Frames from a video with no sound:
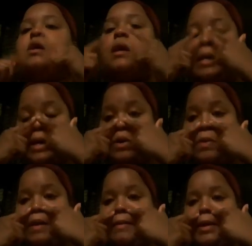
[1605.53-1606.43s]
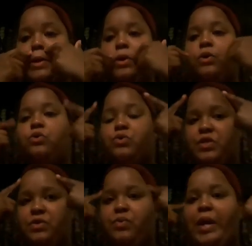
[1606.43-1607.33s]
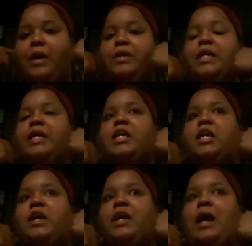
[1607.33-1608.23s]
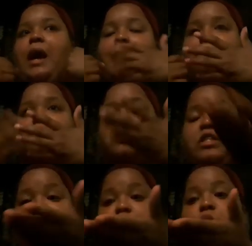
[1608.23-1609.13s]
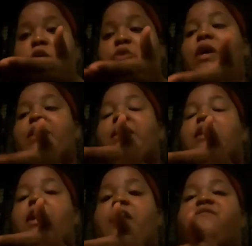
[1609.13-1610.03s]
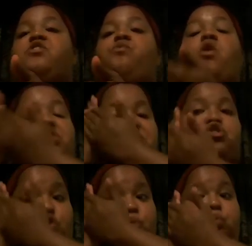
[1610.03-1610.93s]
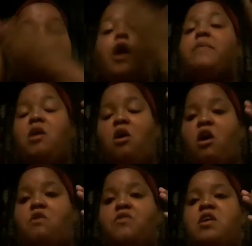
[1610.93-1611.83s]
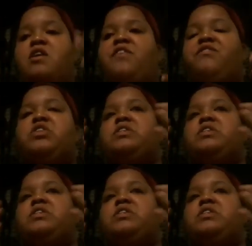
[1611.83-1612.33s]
like around my nose and around here, and at this point, you got to get a handful of water, just scrub it off, versus,